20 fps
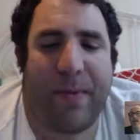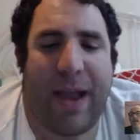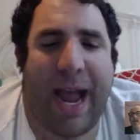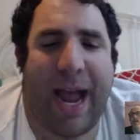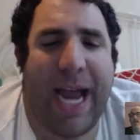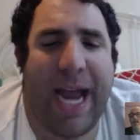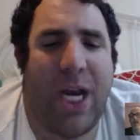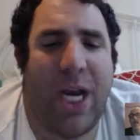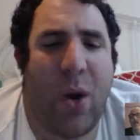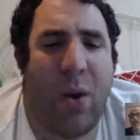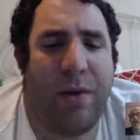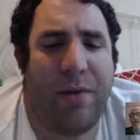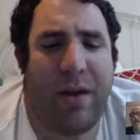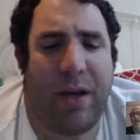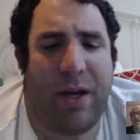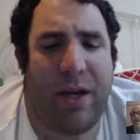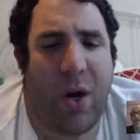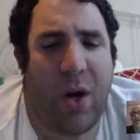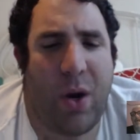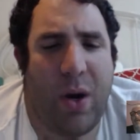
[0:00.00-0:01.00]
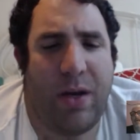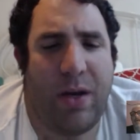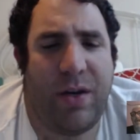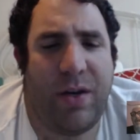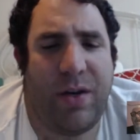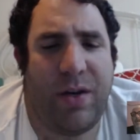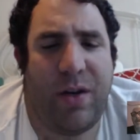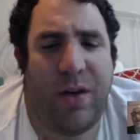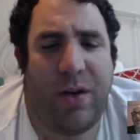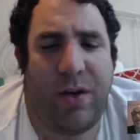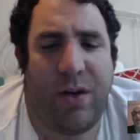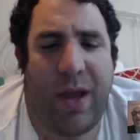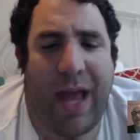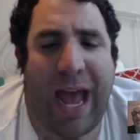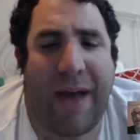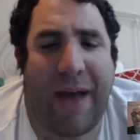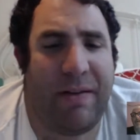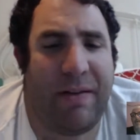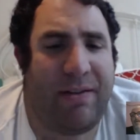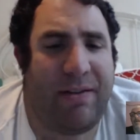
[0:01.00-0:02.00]
I know it's encouraged to
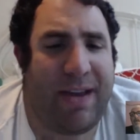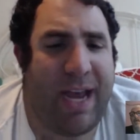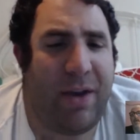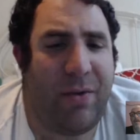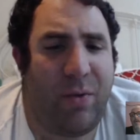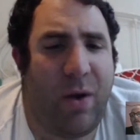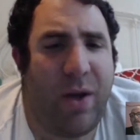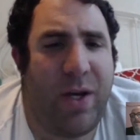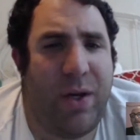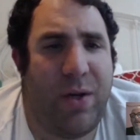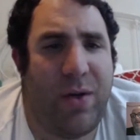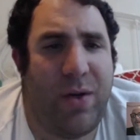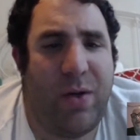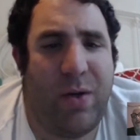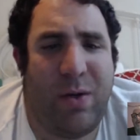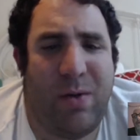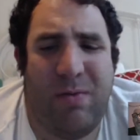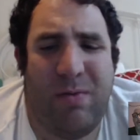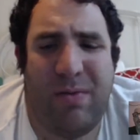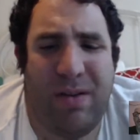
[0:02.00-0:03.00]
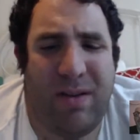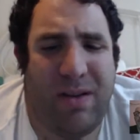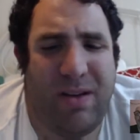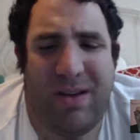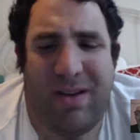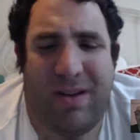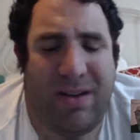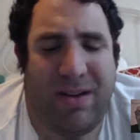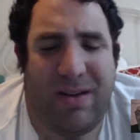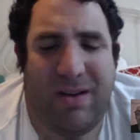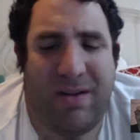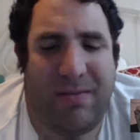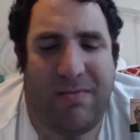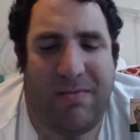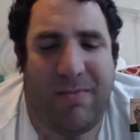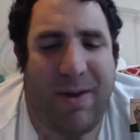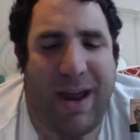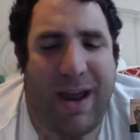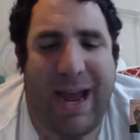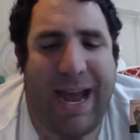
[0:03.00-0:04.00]
have a schedule on YouTube,
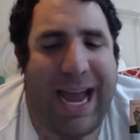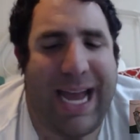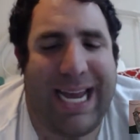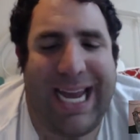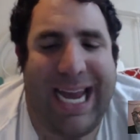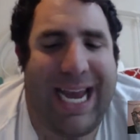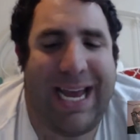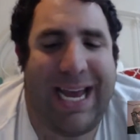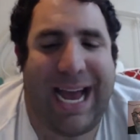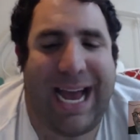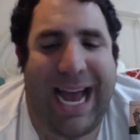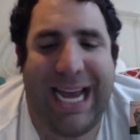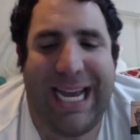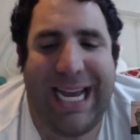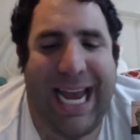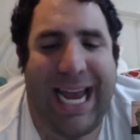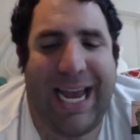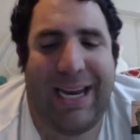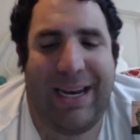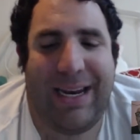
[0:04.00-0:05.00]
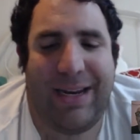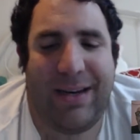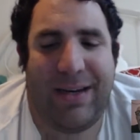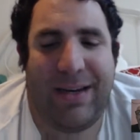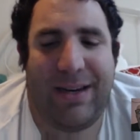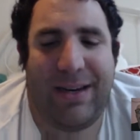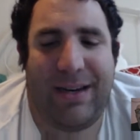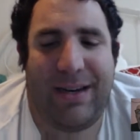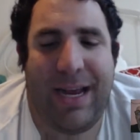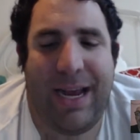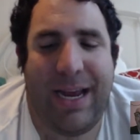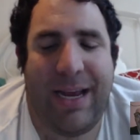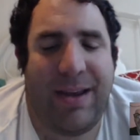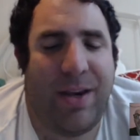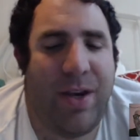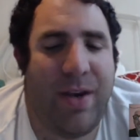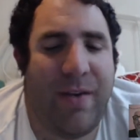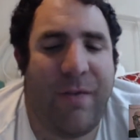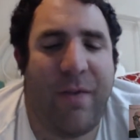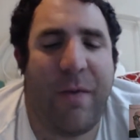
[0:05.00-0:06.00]
but I can't.
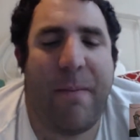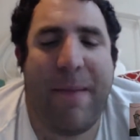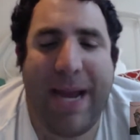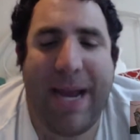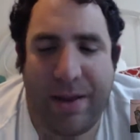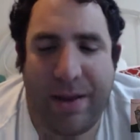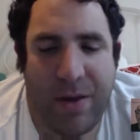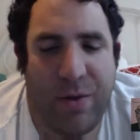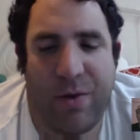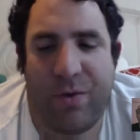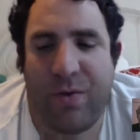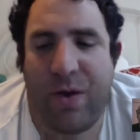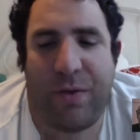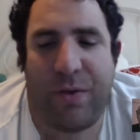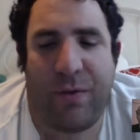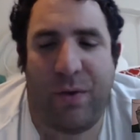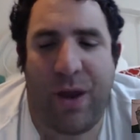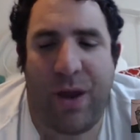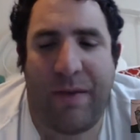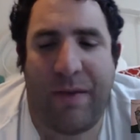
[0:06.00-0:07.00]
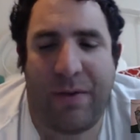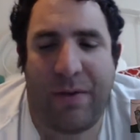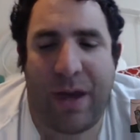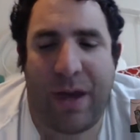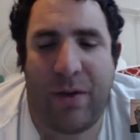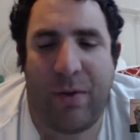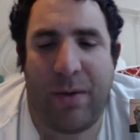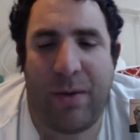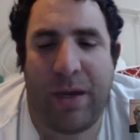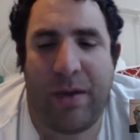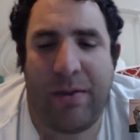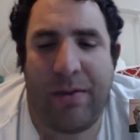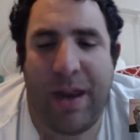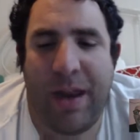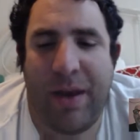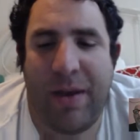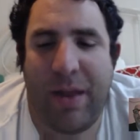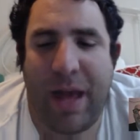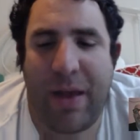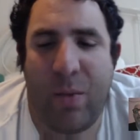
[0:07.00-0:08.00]
It's for me, it's too stressful to have a schedule because
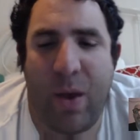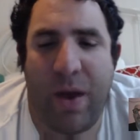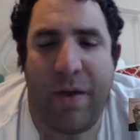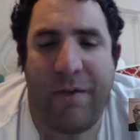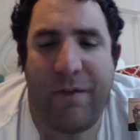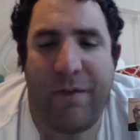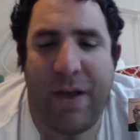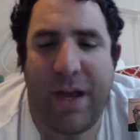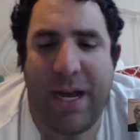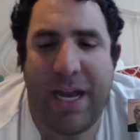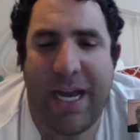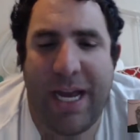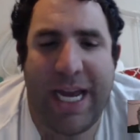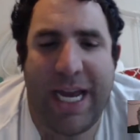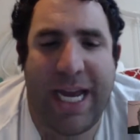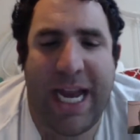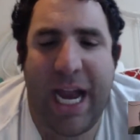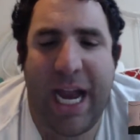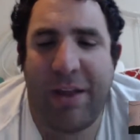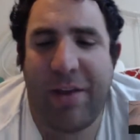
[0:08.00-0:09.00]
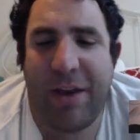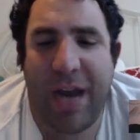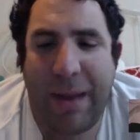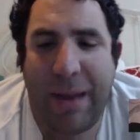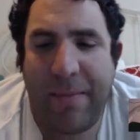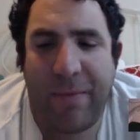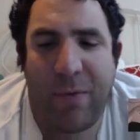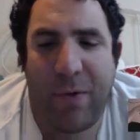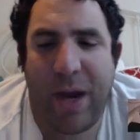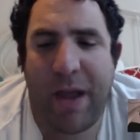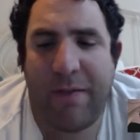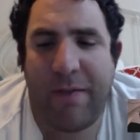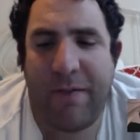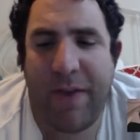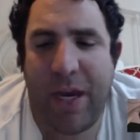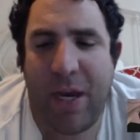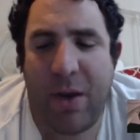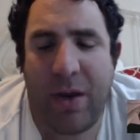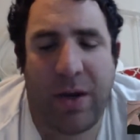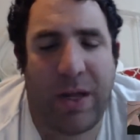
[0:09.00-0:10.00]
then, like, what if it's the night before you have a
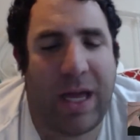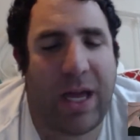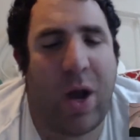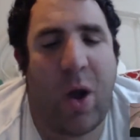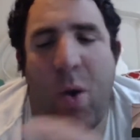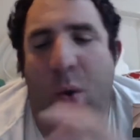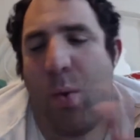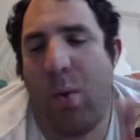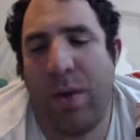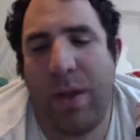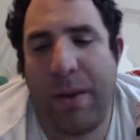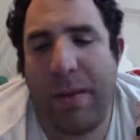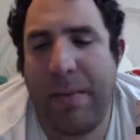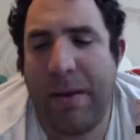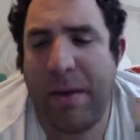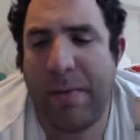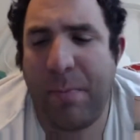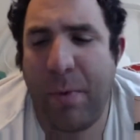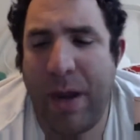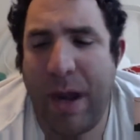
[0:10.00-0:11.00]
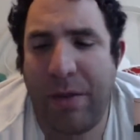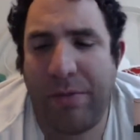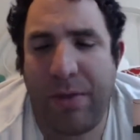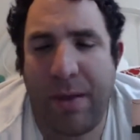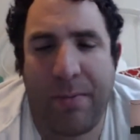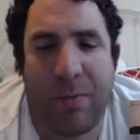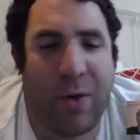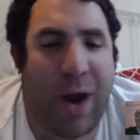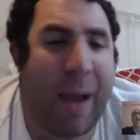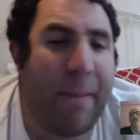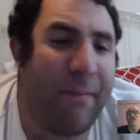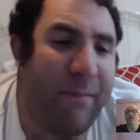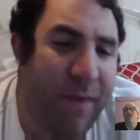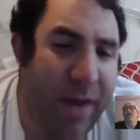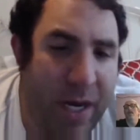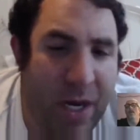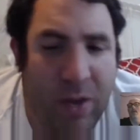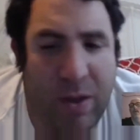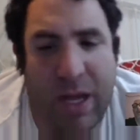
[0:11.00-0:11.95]
video? You're like, oh well, let me just put out some crap video.